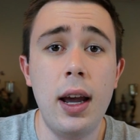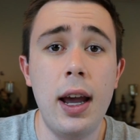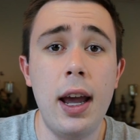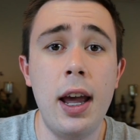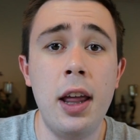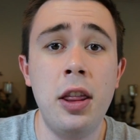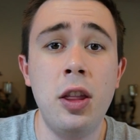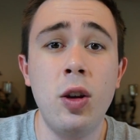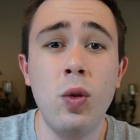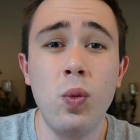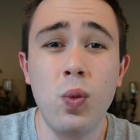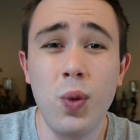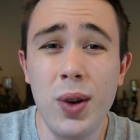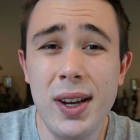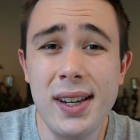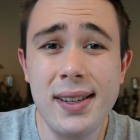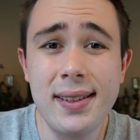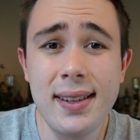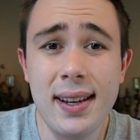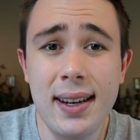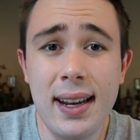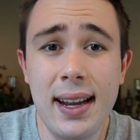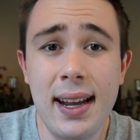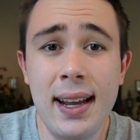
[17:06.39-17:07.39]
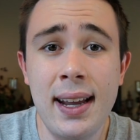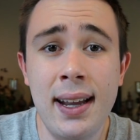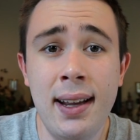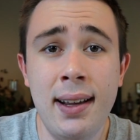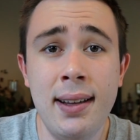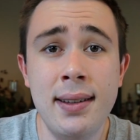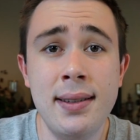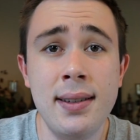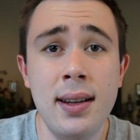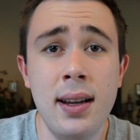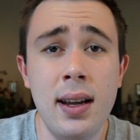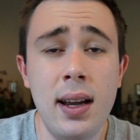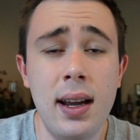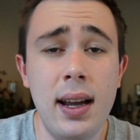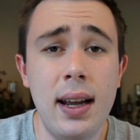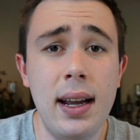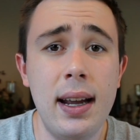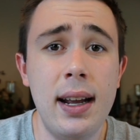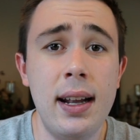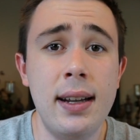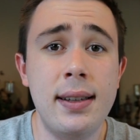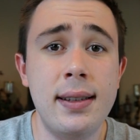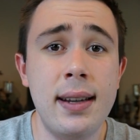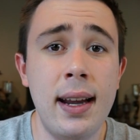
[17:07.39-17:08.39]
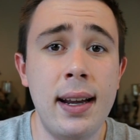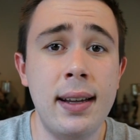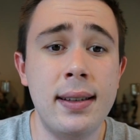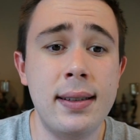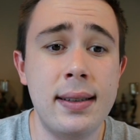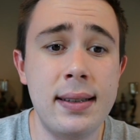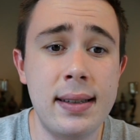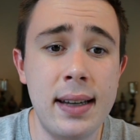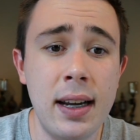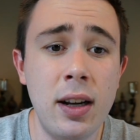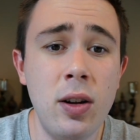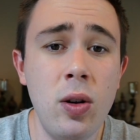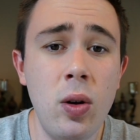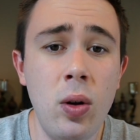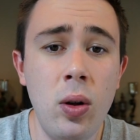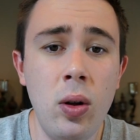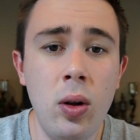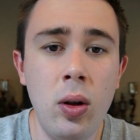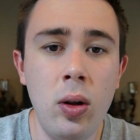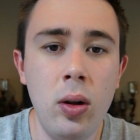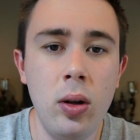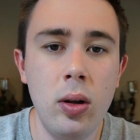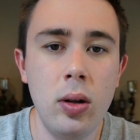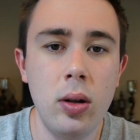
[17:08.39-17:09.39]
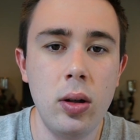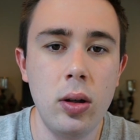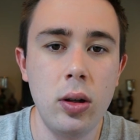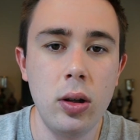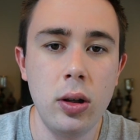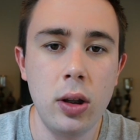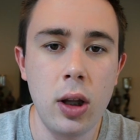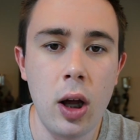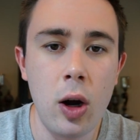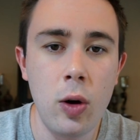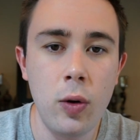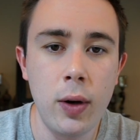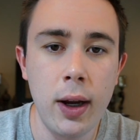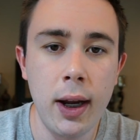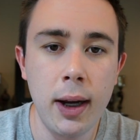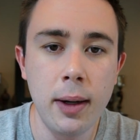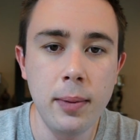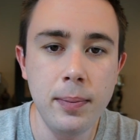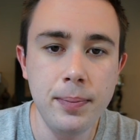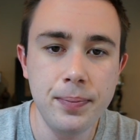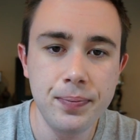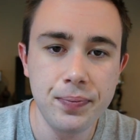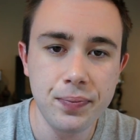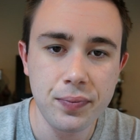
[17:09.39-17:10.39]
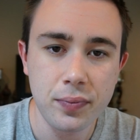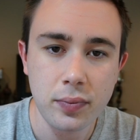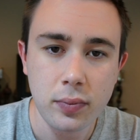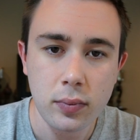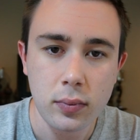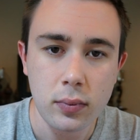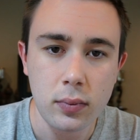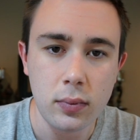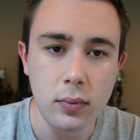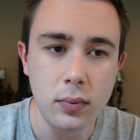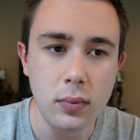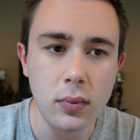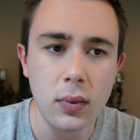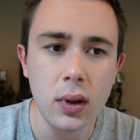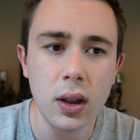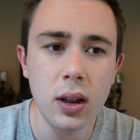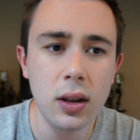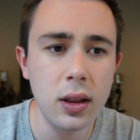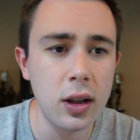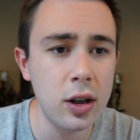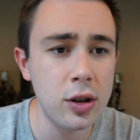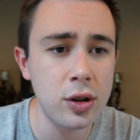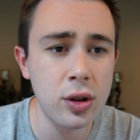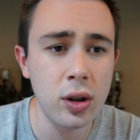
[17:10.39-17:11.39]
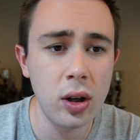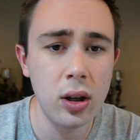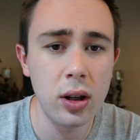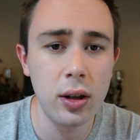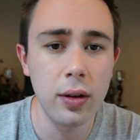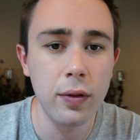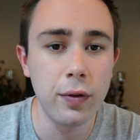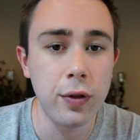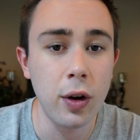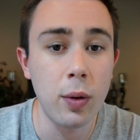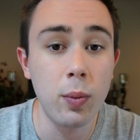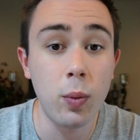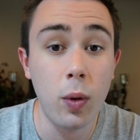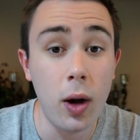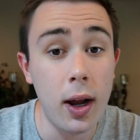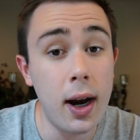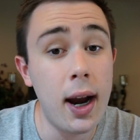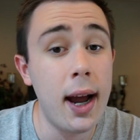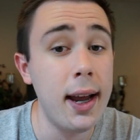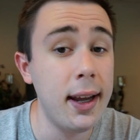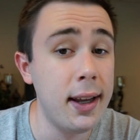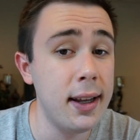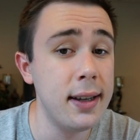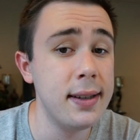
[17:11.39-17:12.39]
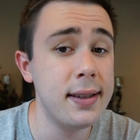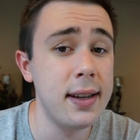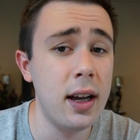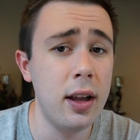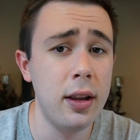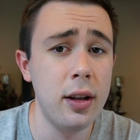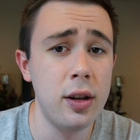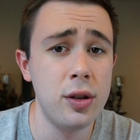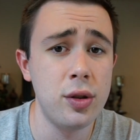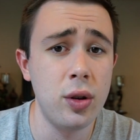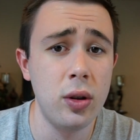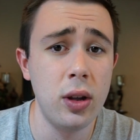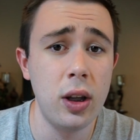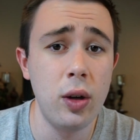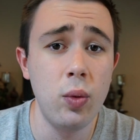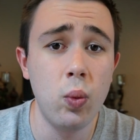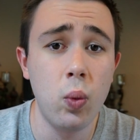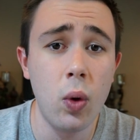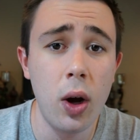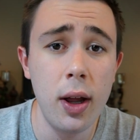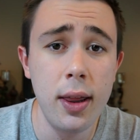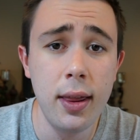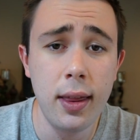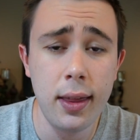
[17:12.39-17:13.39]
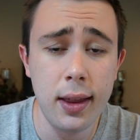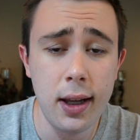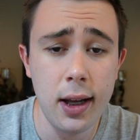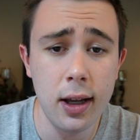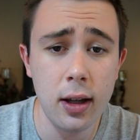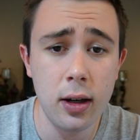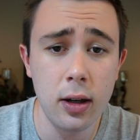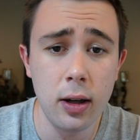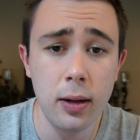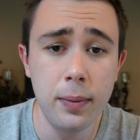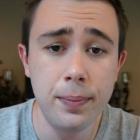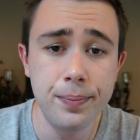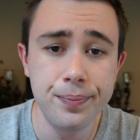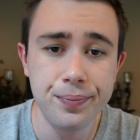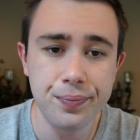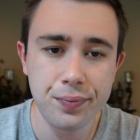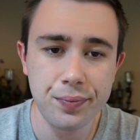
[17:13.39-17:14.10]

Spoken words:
And the reason is it's a single loading. From what I can tell, there's only one theater.